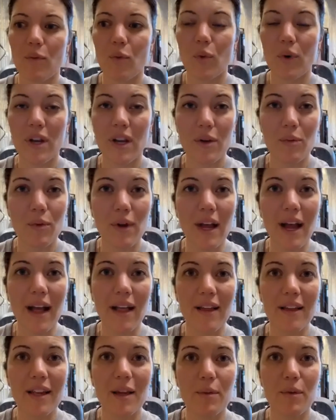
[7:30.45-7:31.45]
When in
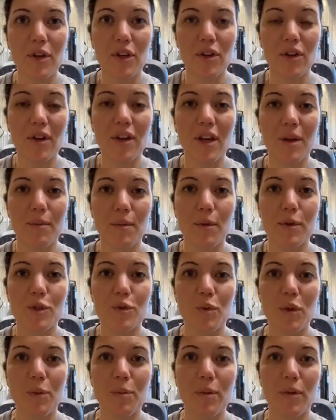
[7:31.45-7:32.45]
reality, when you look at
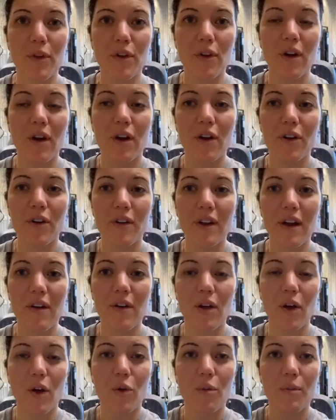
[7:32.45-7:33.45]
most people, they're hunkered
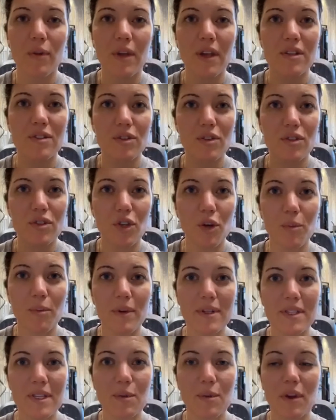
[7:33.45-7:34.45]
down at home because they're so
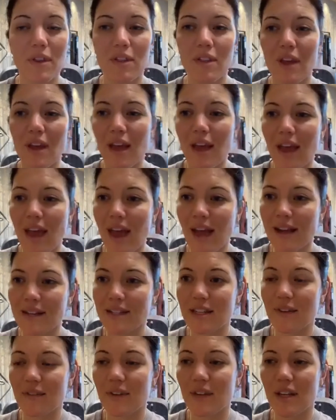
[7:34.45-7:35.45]
busy with
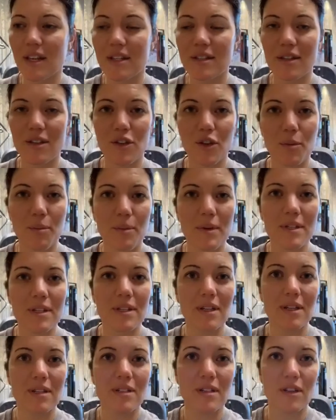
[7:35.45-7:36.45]
activities and their
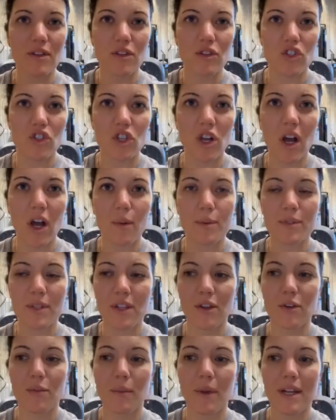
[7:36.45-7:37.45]
business and their jobs,
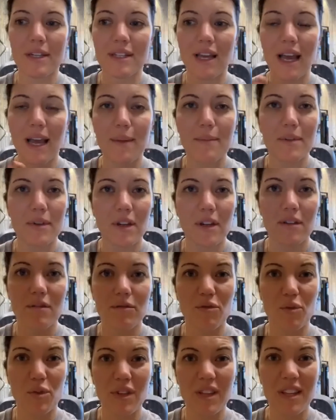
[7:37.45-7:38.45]
they don't make time to
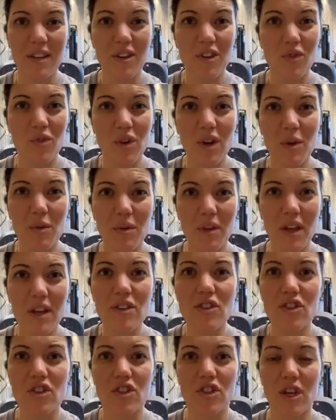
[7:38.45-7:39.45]
really create
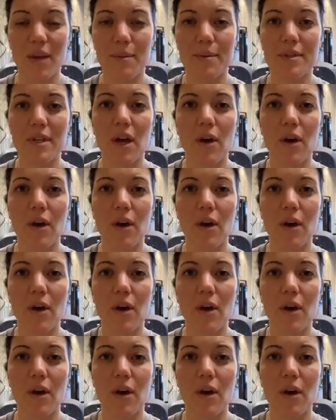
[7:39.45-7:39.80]
relationships.